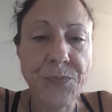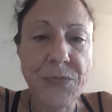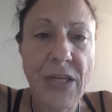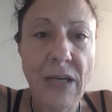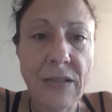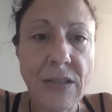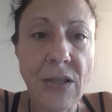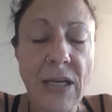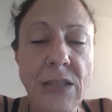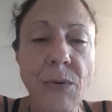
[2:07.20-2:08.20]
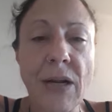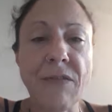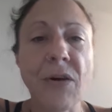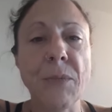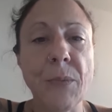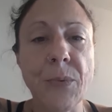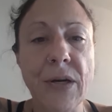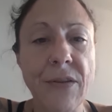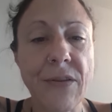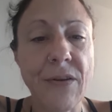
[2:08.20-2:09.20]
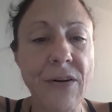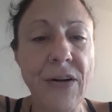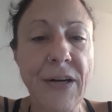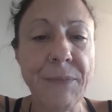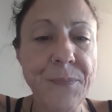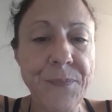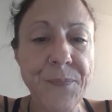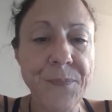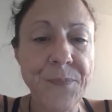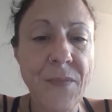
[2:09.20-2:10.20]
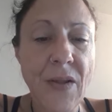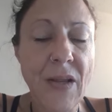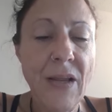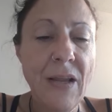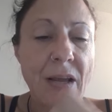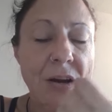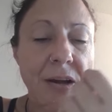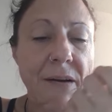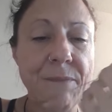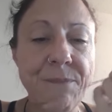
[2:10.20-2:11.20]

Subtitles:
yeah, so that's what I've come up with, alright? Okay.